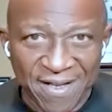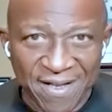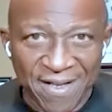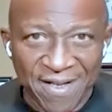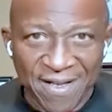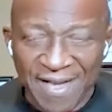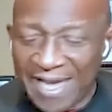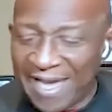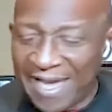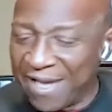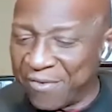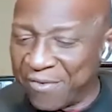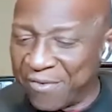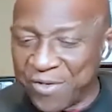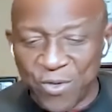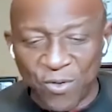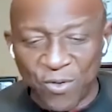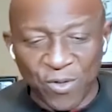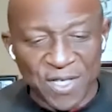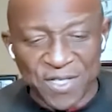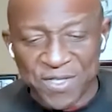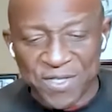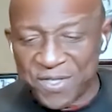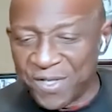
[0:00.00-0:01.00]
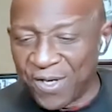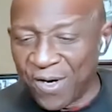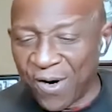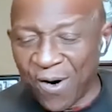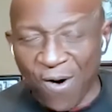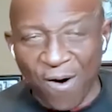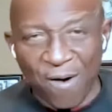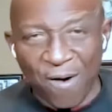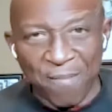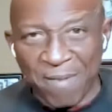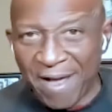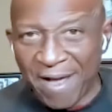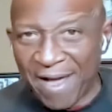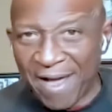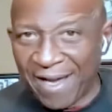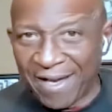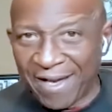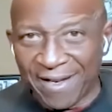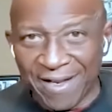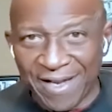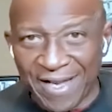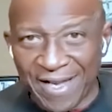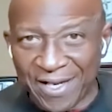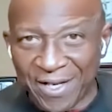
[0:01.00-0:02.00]
And you listen to Auerbach
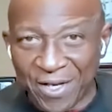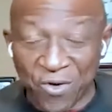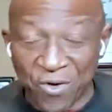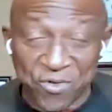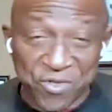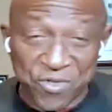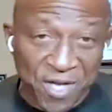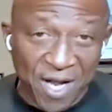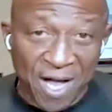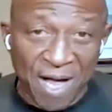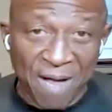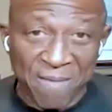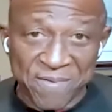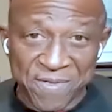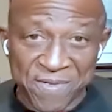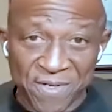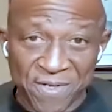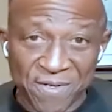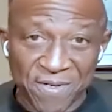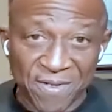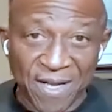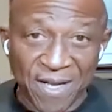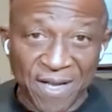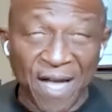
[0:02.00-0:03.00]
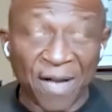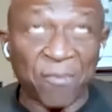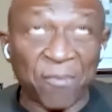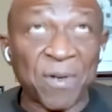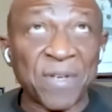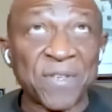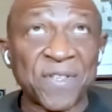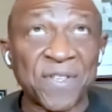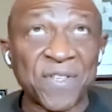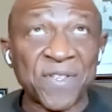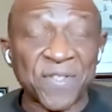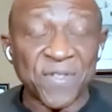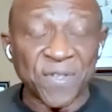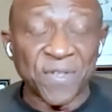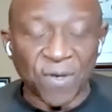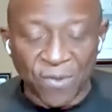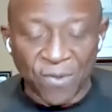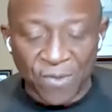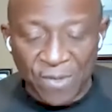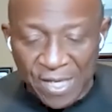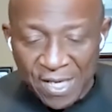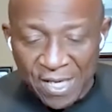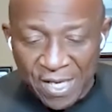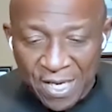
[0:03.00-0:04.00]
and Coach Thompson, God rest his
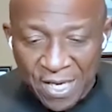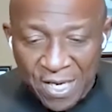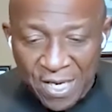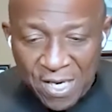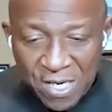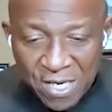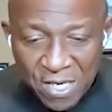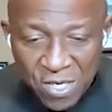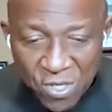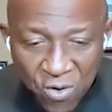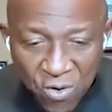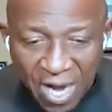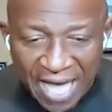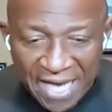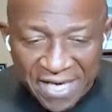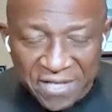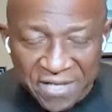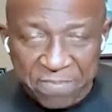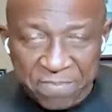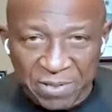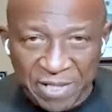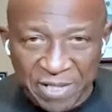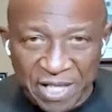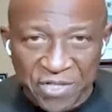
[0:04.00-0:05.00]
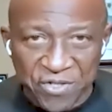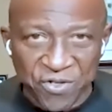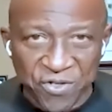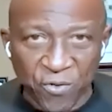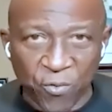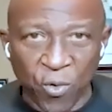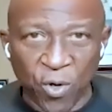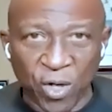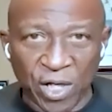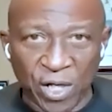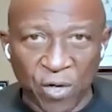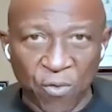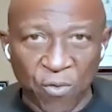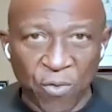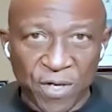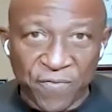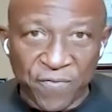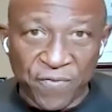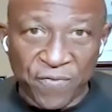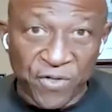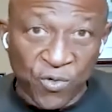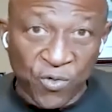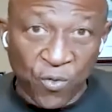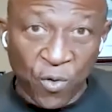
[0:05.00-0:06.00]
soul, who I had the pleasure of working with
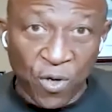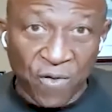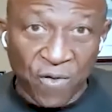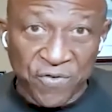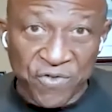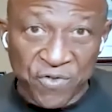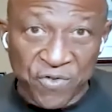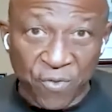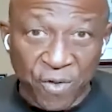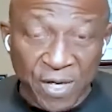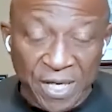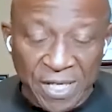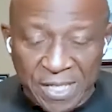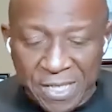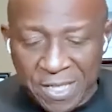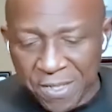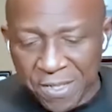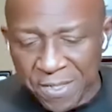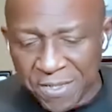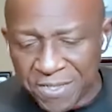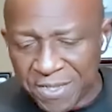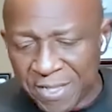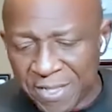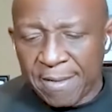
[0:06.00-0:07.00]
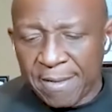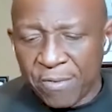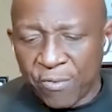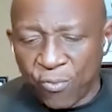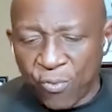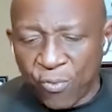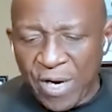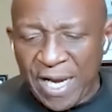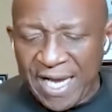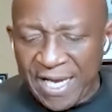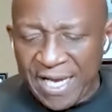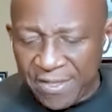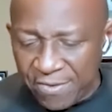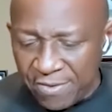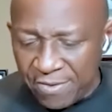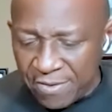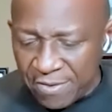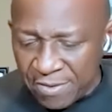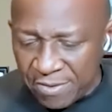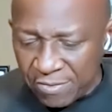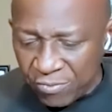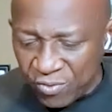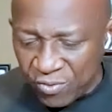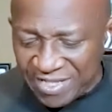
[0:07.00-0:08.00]
for 12 straight years. Red
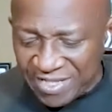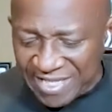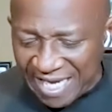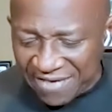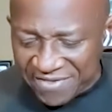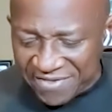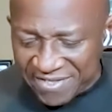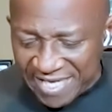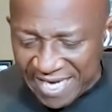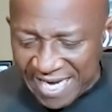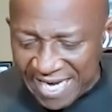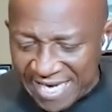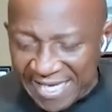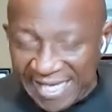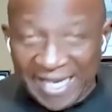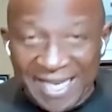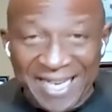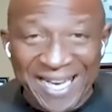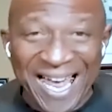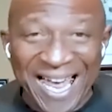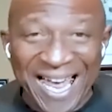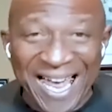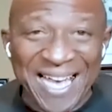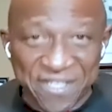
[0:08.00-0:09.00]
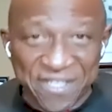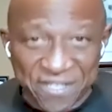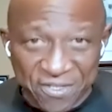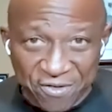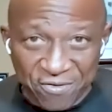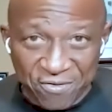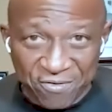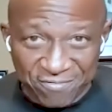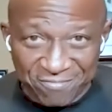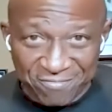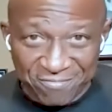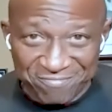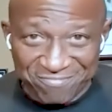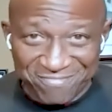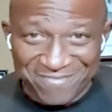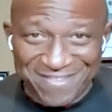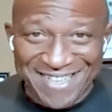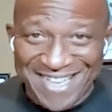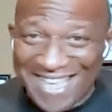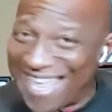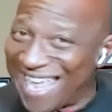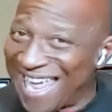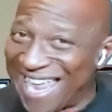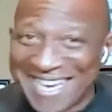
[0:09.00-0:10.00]
was outstanding in high school
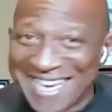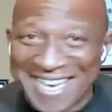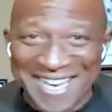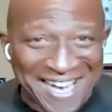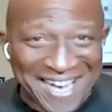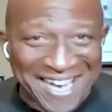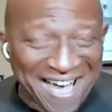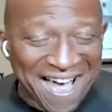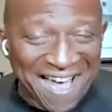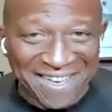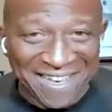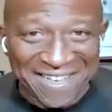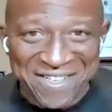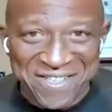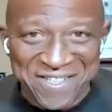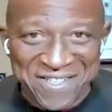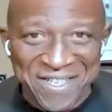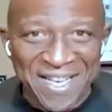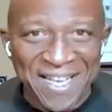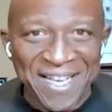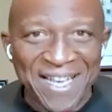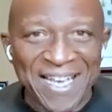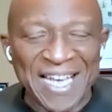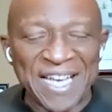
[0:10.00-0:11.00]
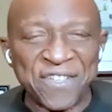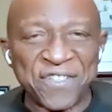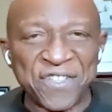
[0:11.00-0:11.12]
and in college. He's